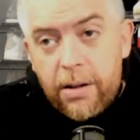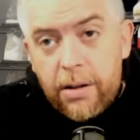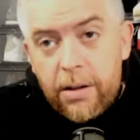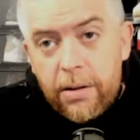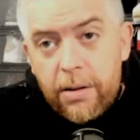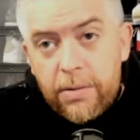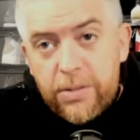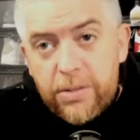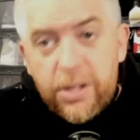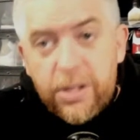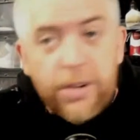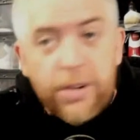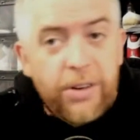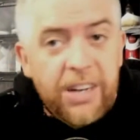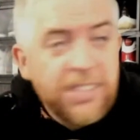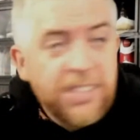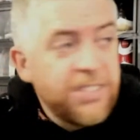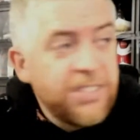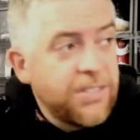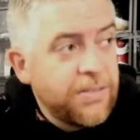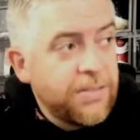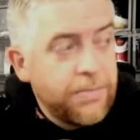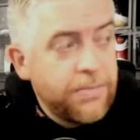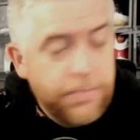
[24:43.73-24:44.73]
So there
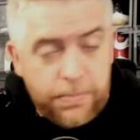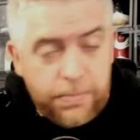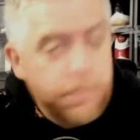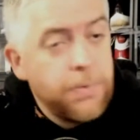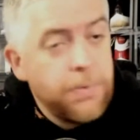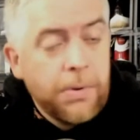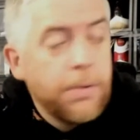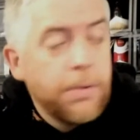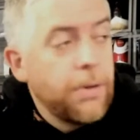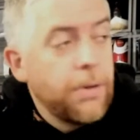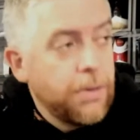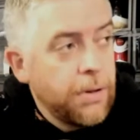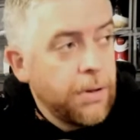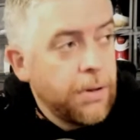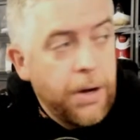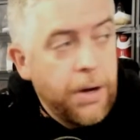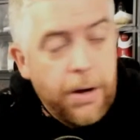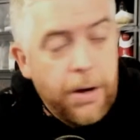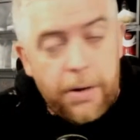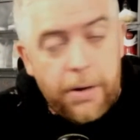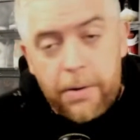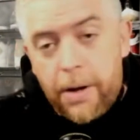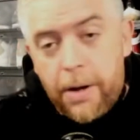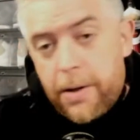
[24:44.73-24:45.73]
is
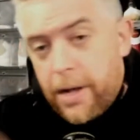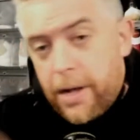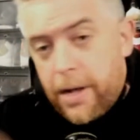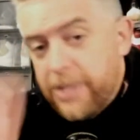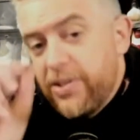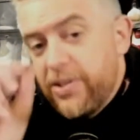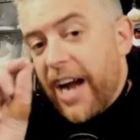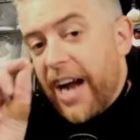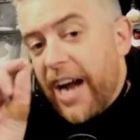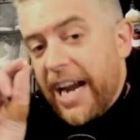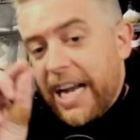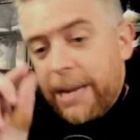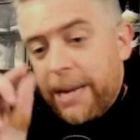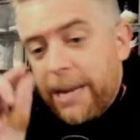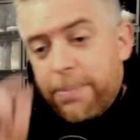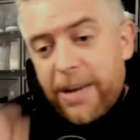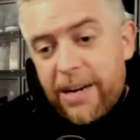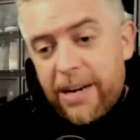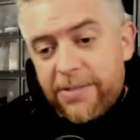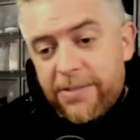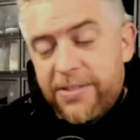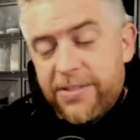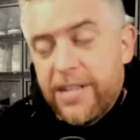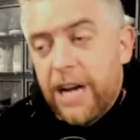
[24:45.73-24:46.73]
a tiny
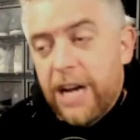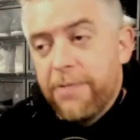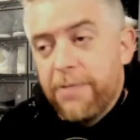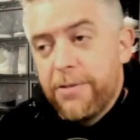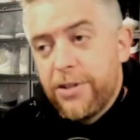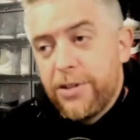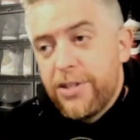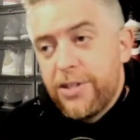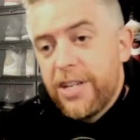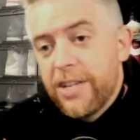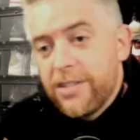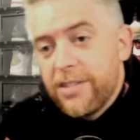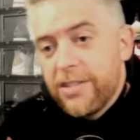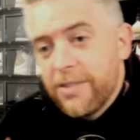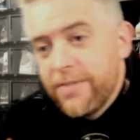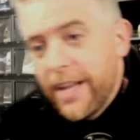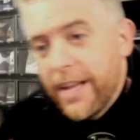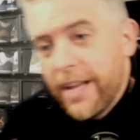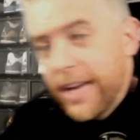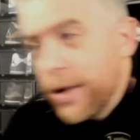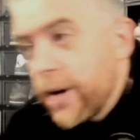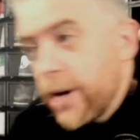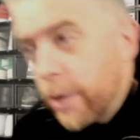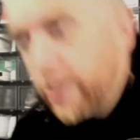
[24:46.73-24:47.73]
bit of selfishness of
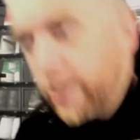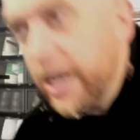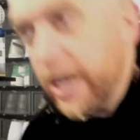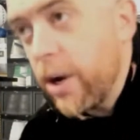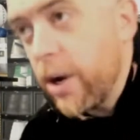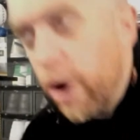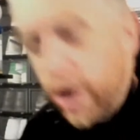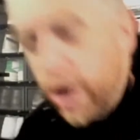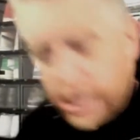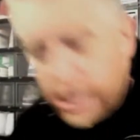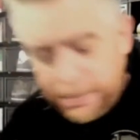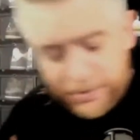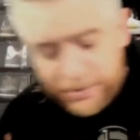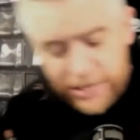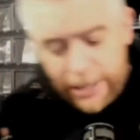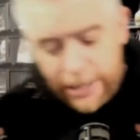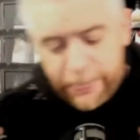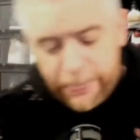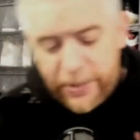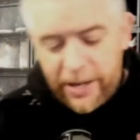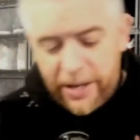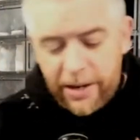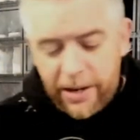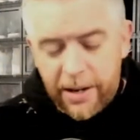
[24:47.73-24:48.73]
like, can we call him
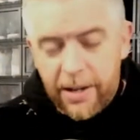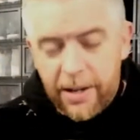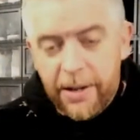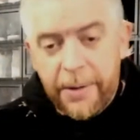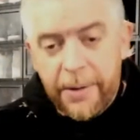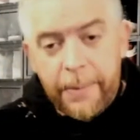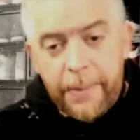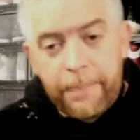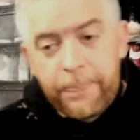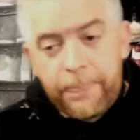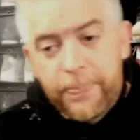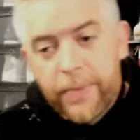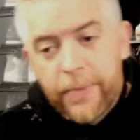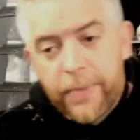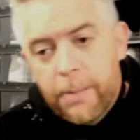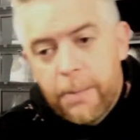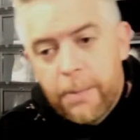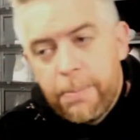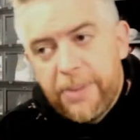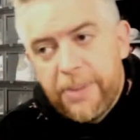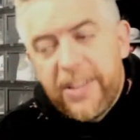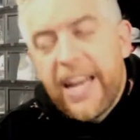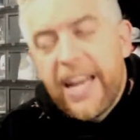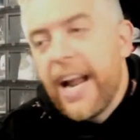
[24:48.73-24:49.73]
something?
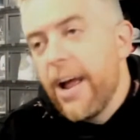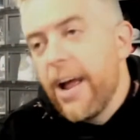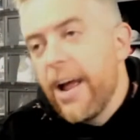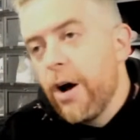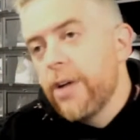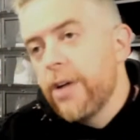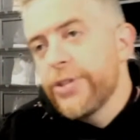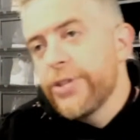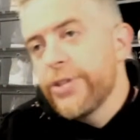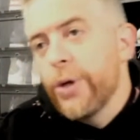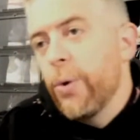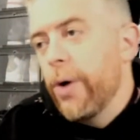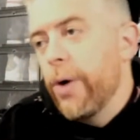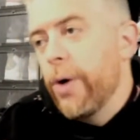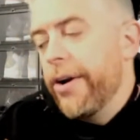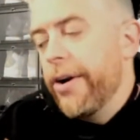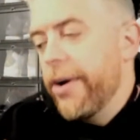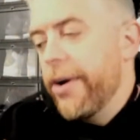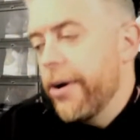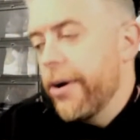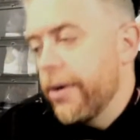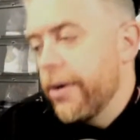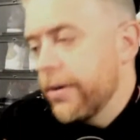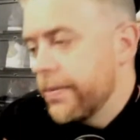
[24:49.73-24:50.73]
But then I also
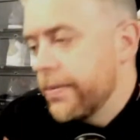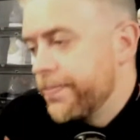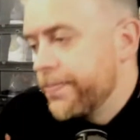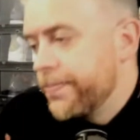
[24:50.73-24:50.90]
wonder,